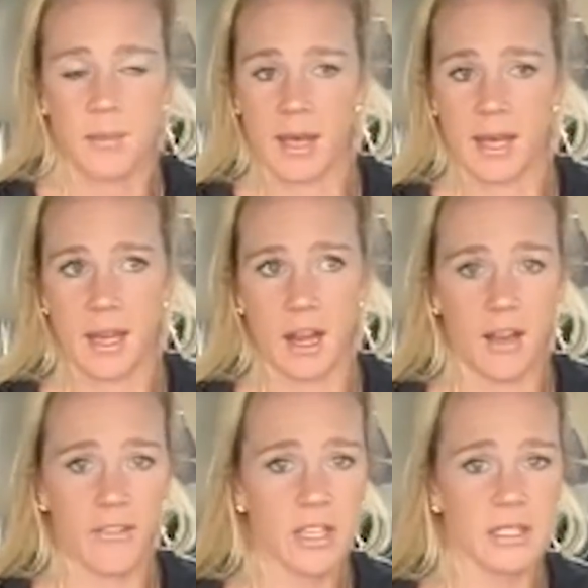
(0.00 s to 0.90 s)
but
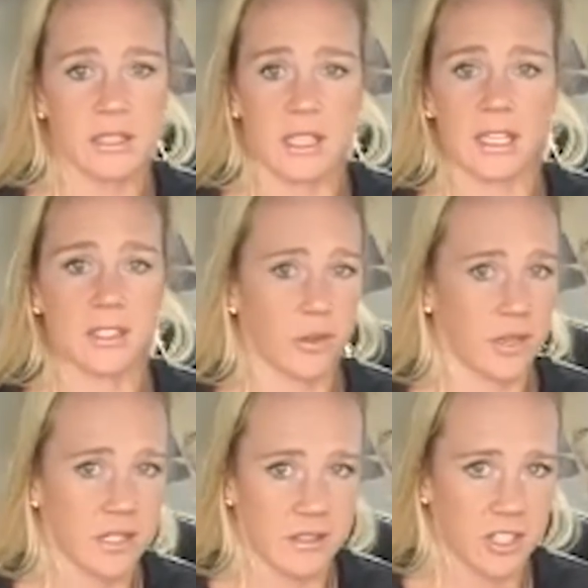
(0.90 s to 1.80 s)
obviously, he's
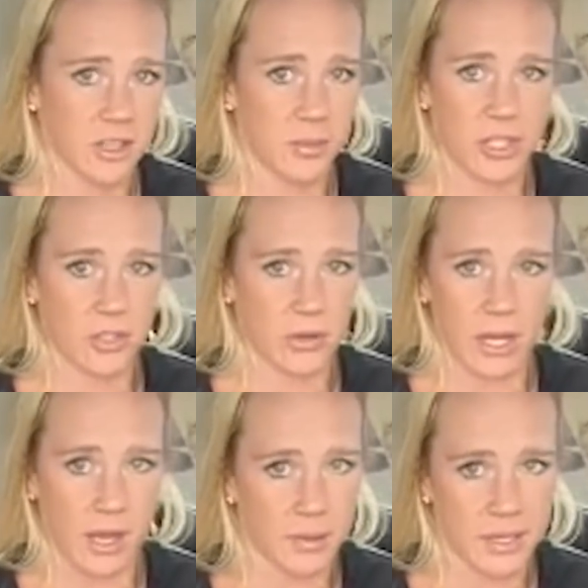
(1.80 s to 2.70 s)
going to the gym, he's
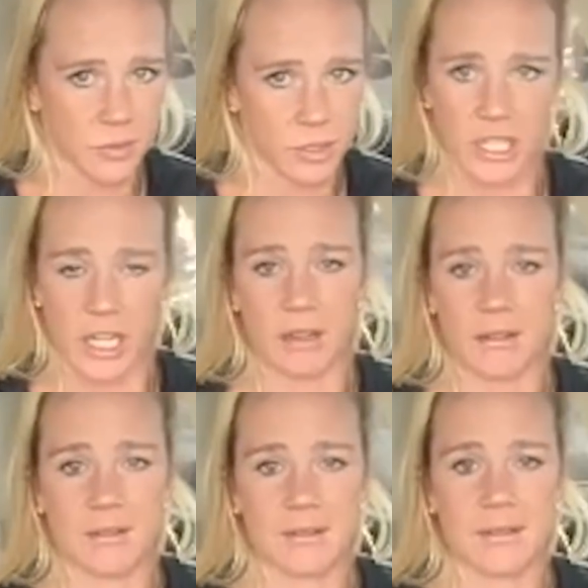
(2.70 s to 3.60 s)
showing up, and he's working.